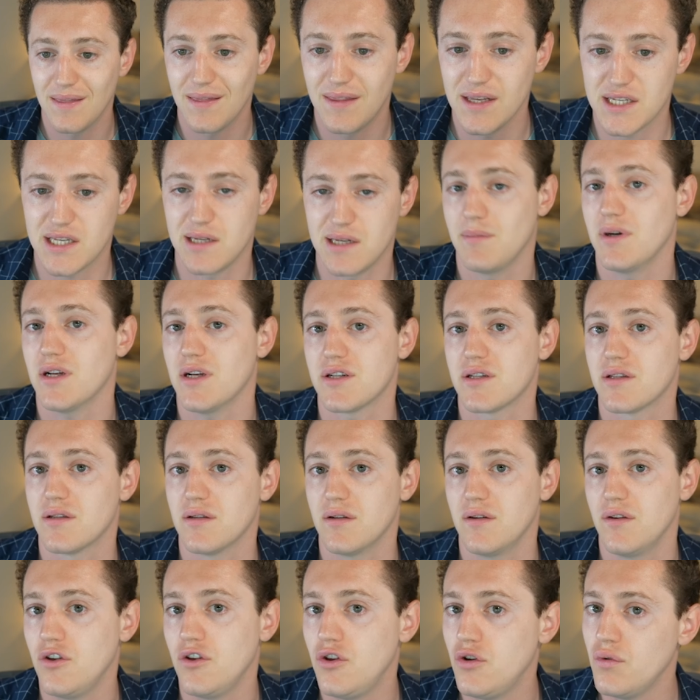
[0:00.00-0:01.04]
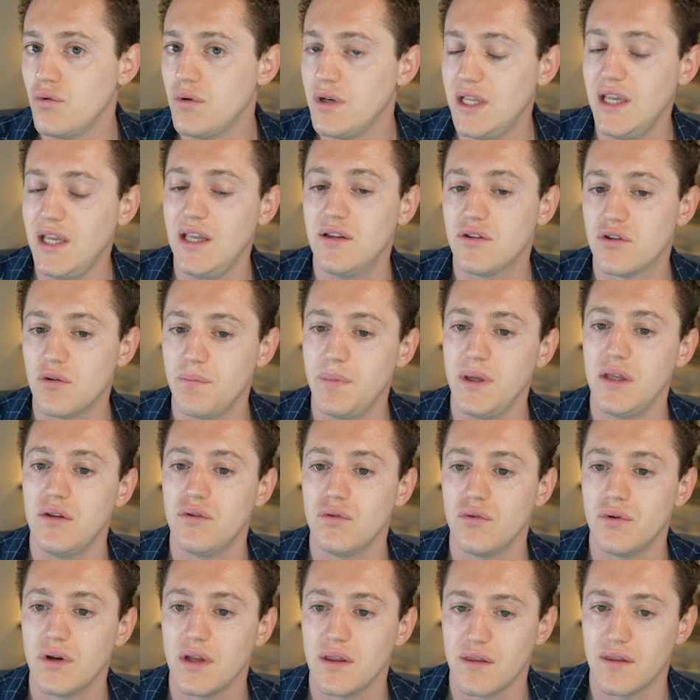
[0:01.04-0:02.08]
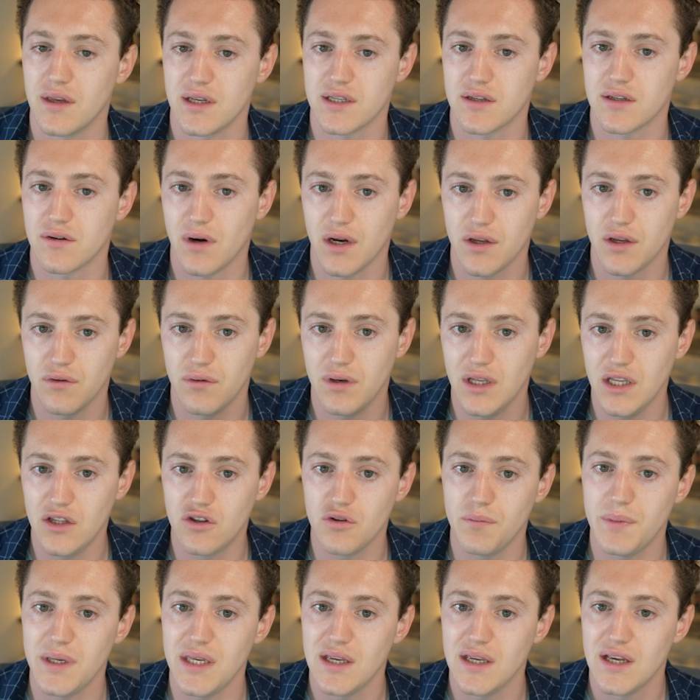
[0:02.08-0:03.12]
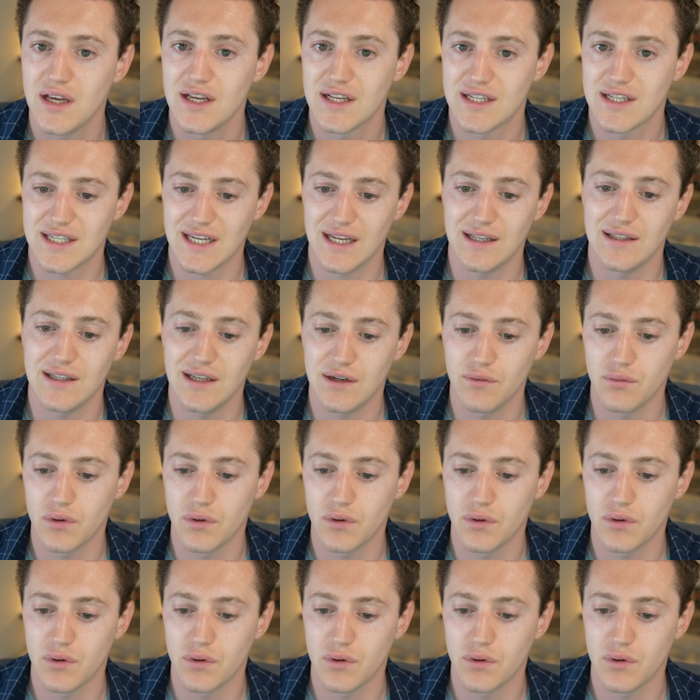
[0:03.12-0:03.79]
This is a must. You need to be doing this, all right? You need to be sending